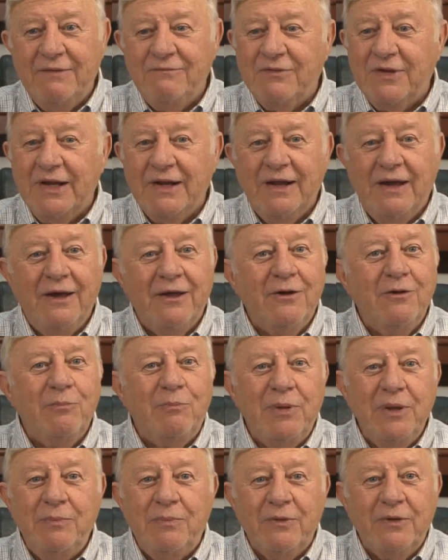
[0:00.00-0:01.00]
If you've got
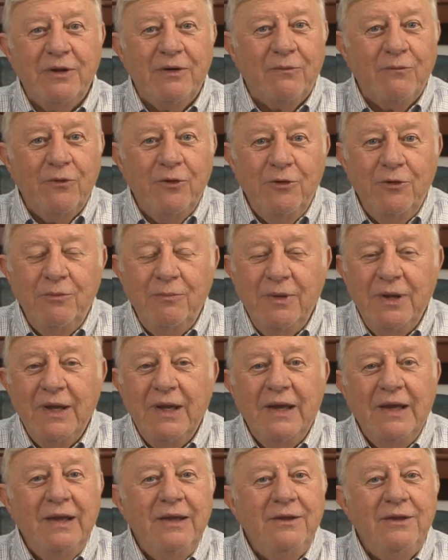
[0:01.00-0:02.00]
100 people in a room,
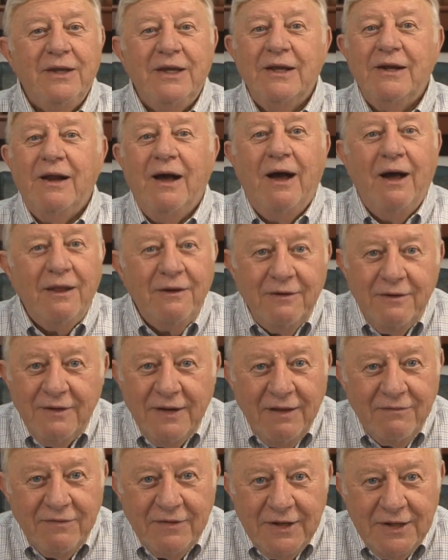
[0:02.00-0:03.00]
you get 100
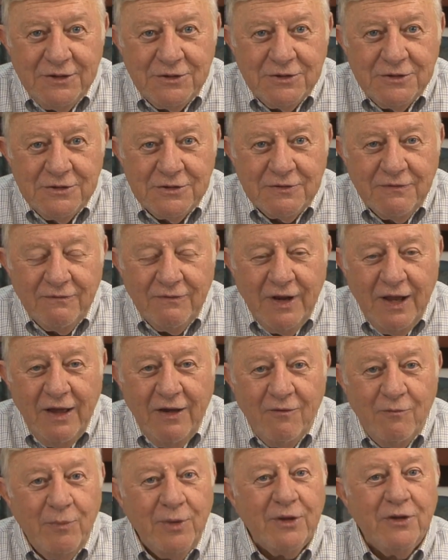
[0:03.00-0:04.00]
definitions of
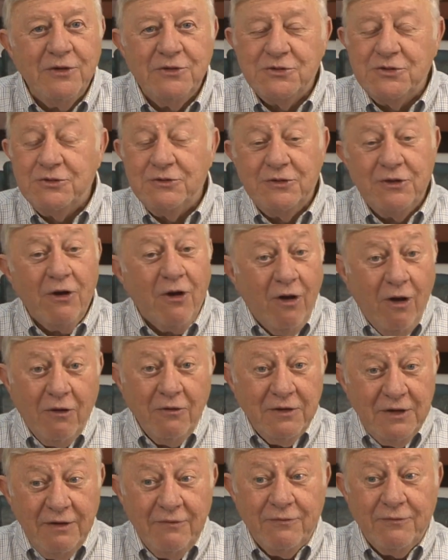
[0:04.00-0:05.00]
love because they're
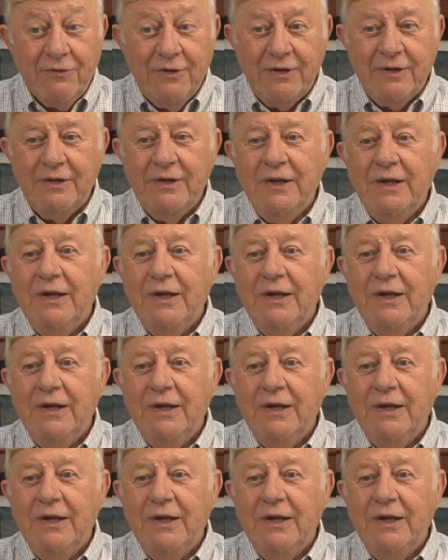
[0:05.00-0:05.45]
all different.